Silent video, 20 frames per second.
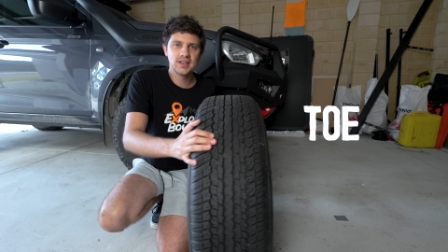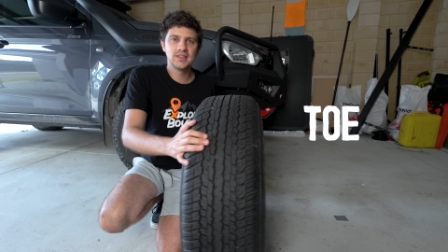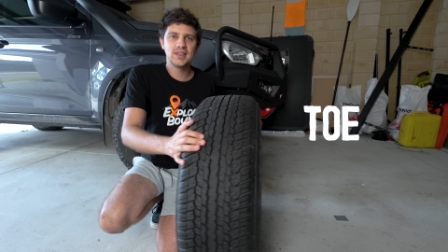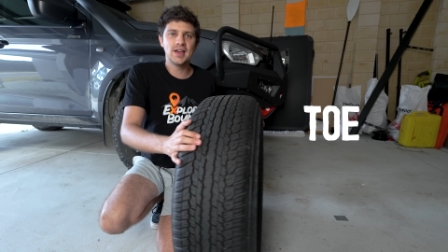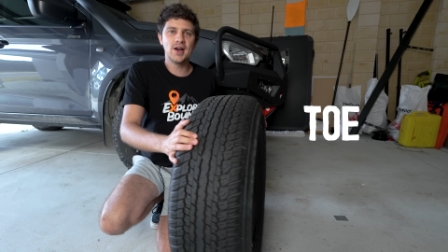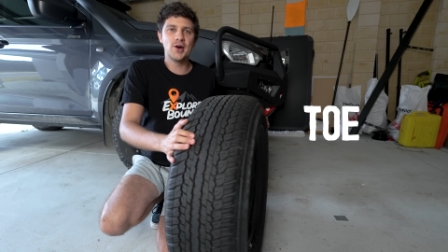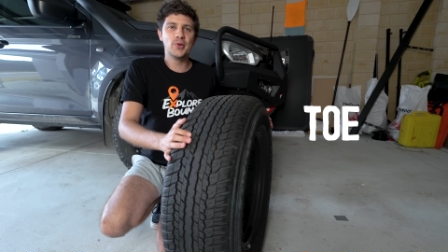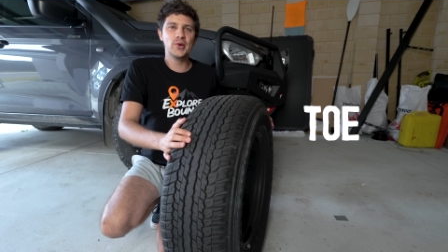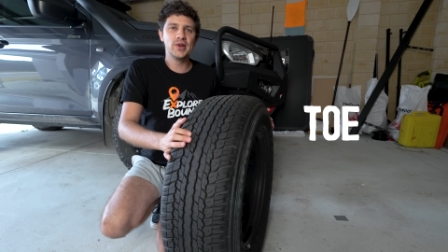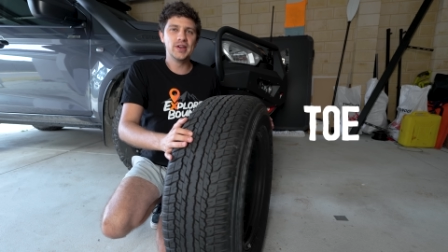
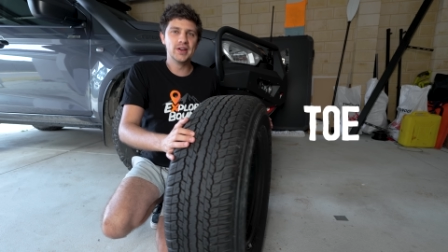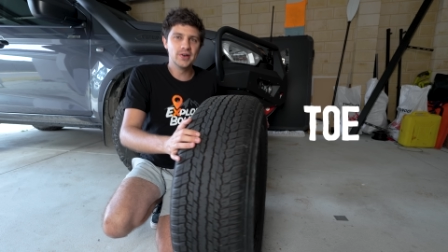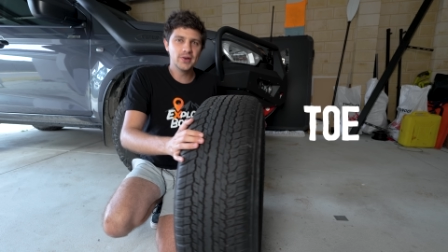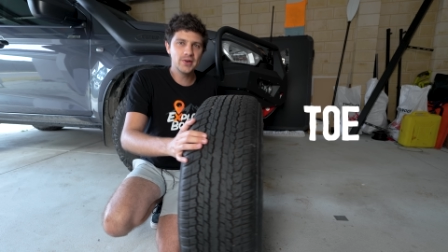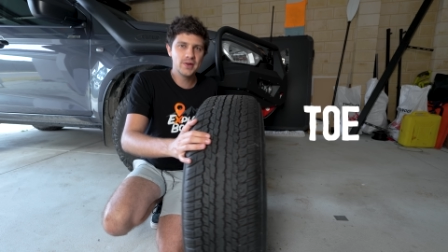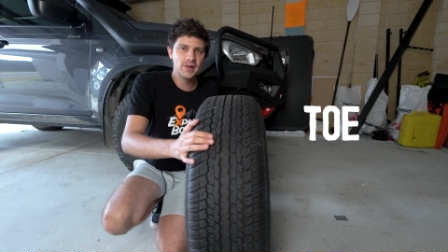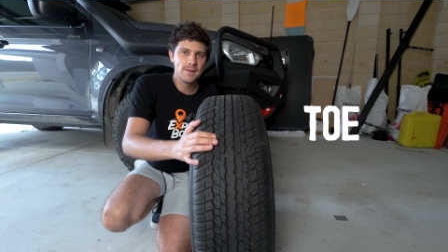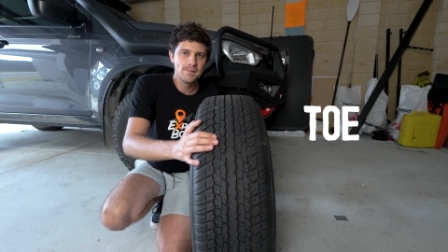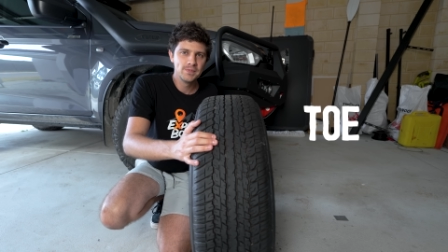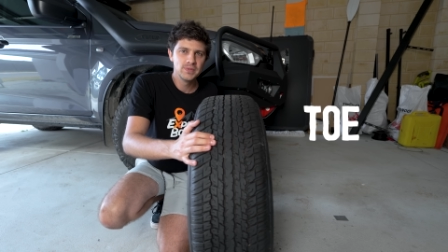that wheel
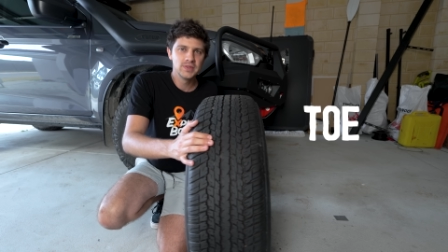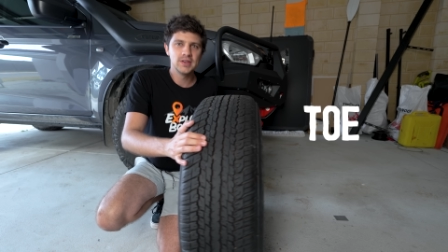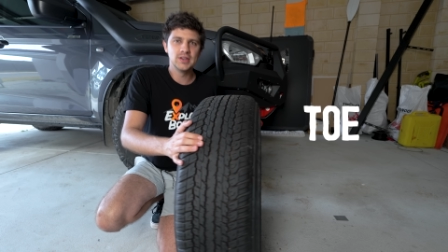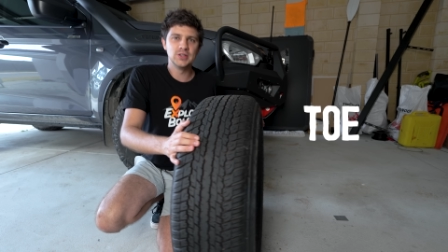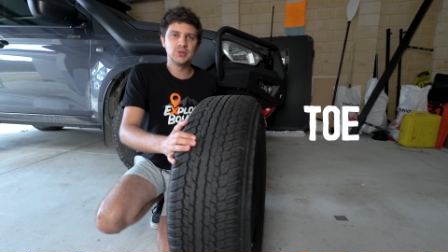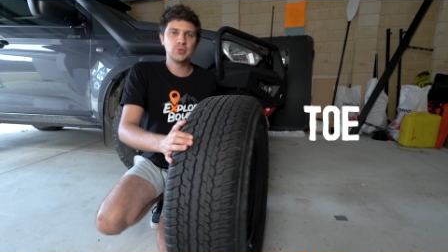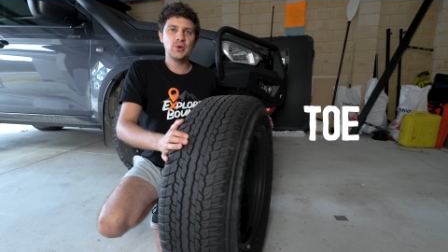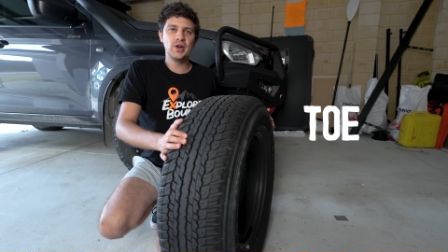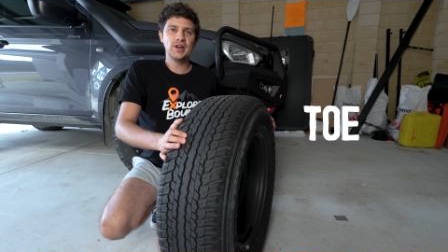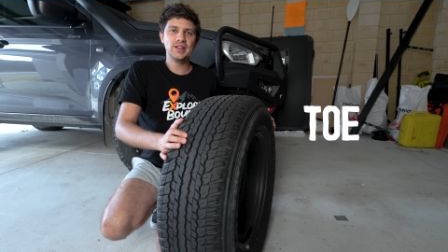
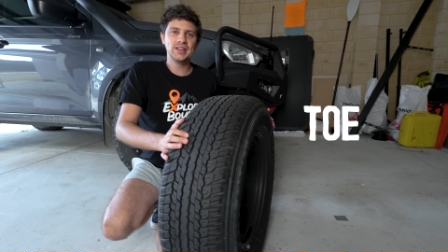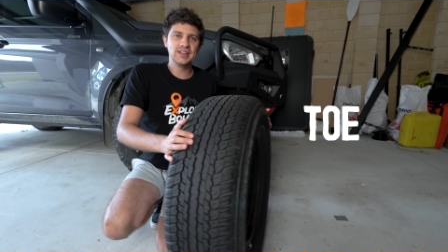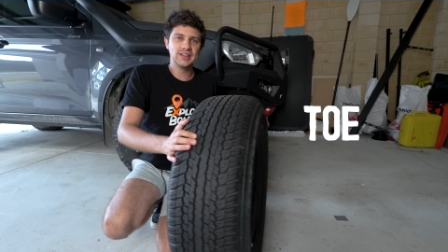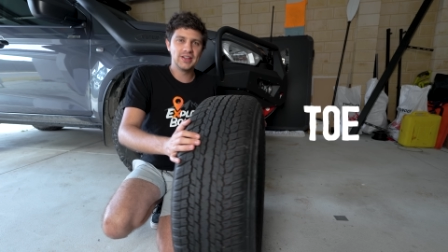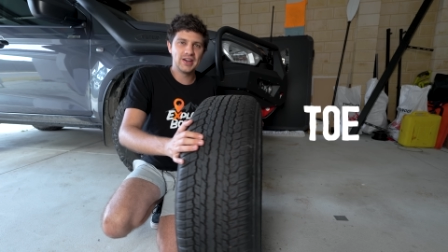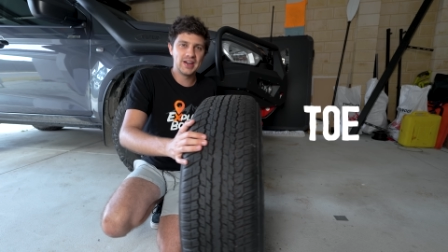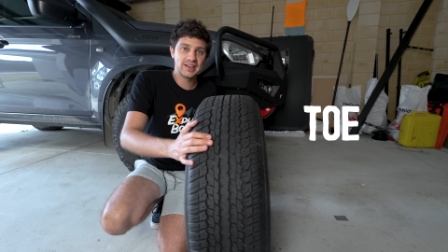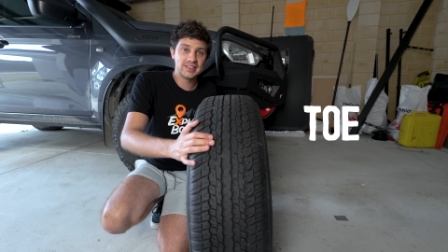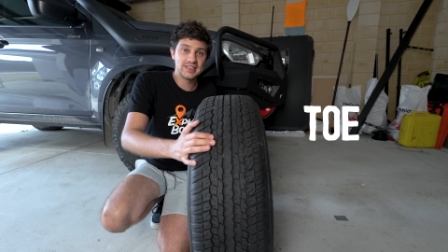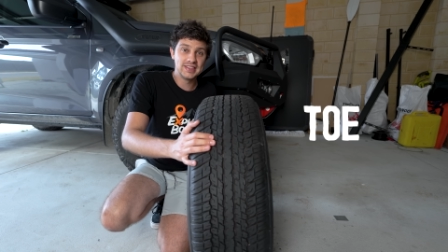is wiggling
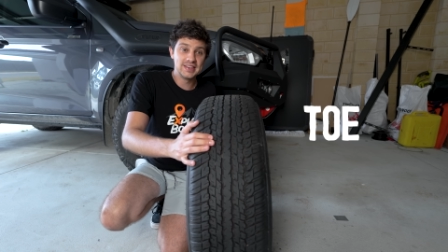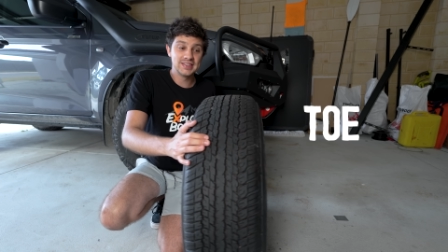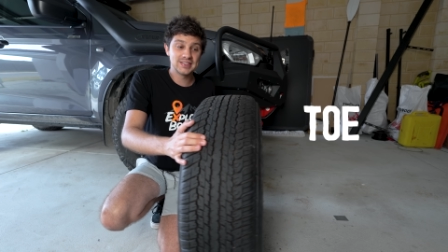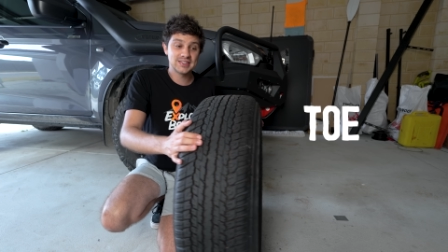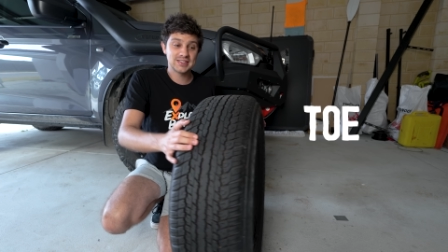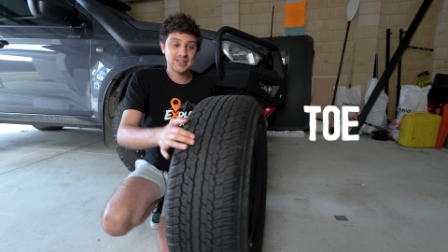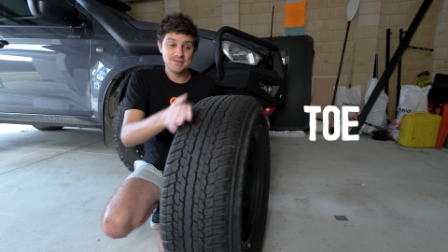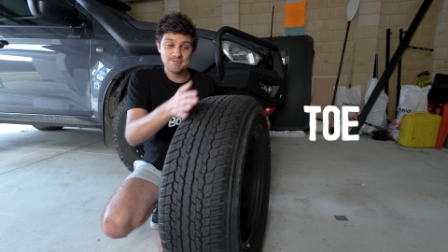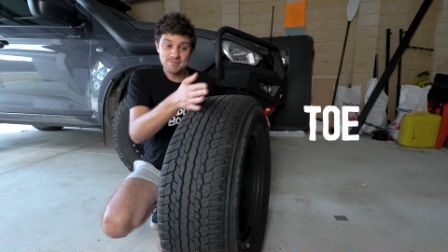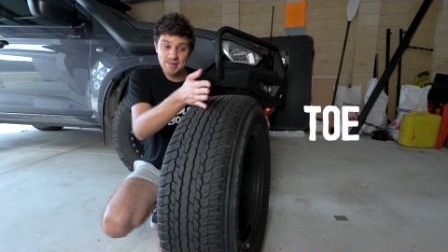like
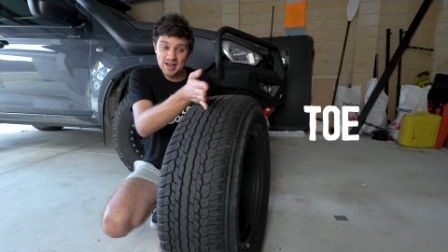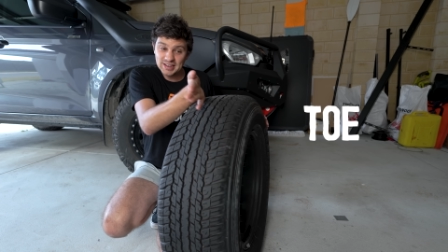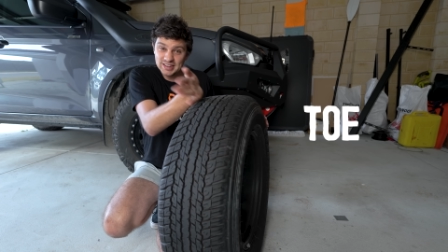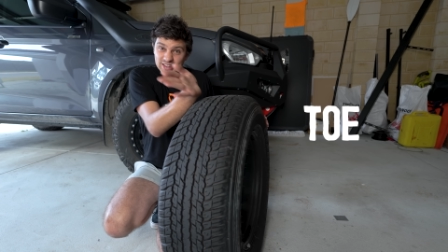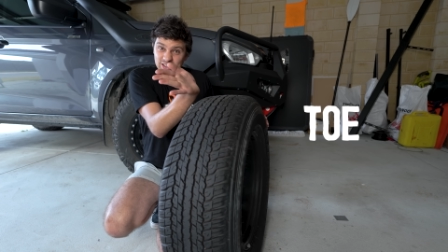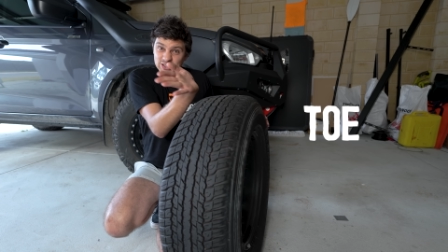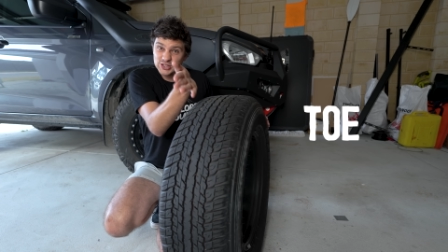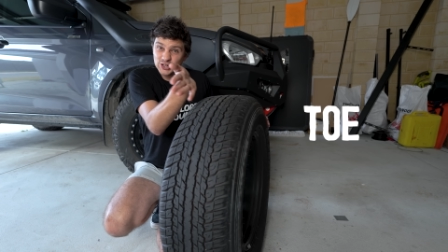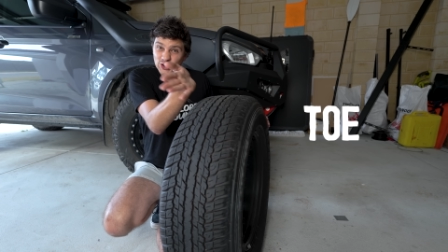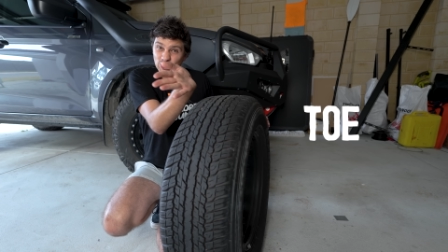this,
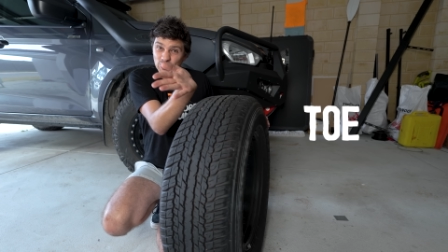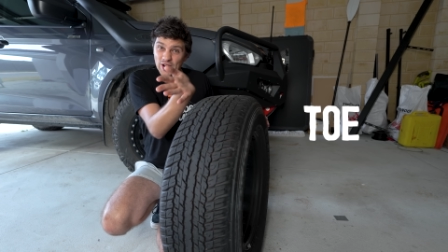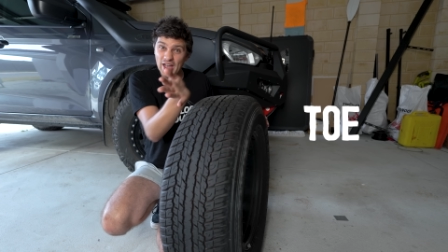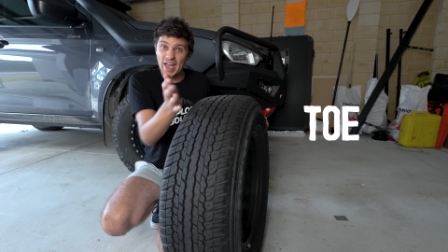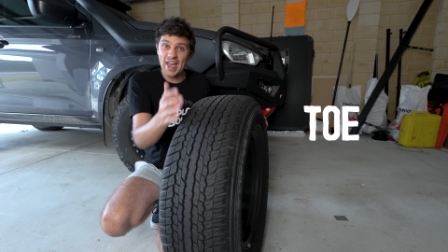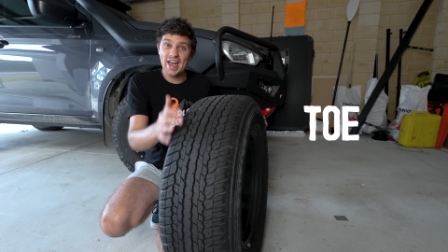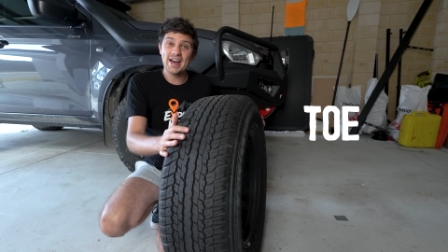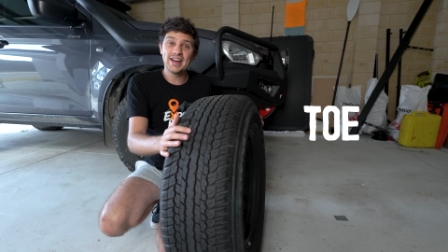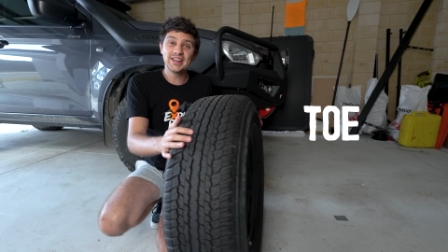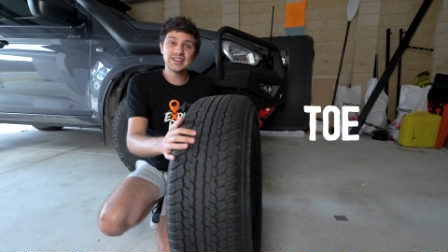mainly toe
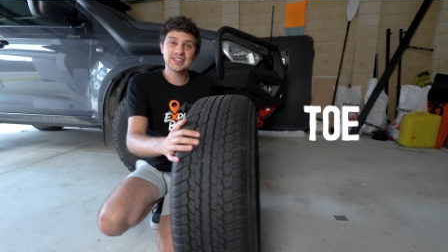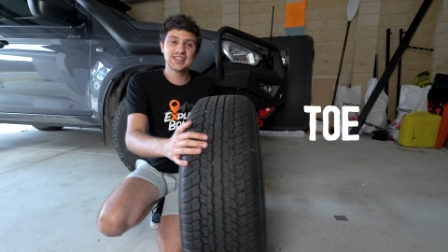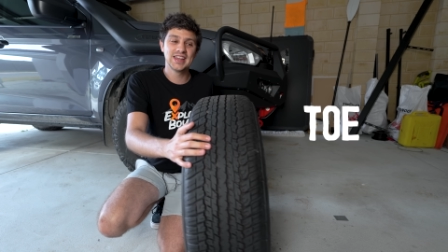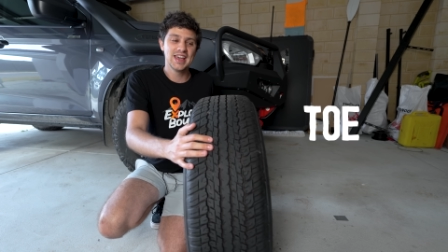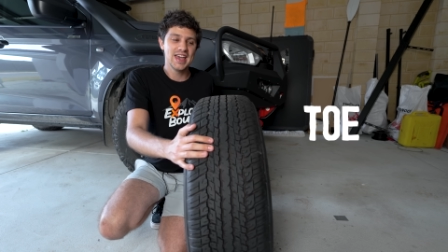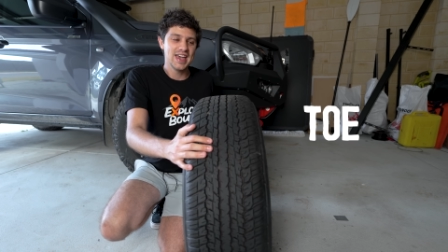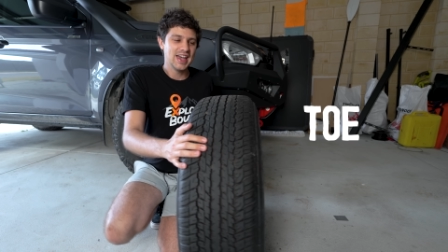out,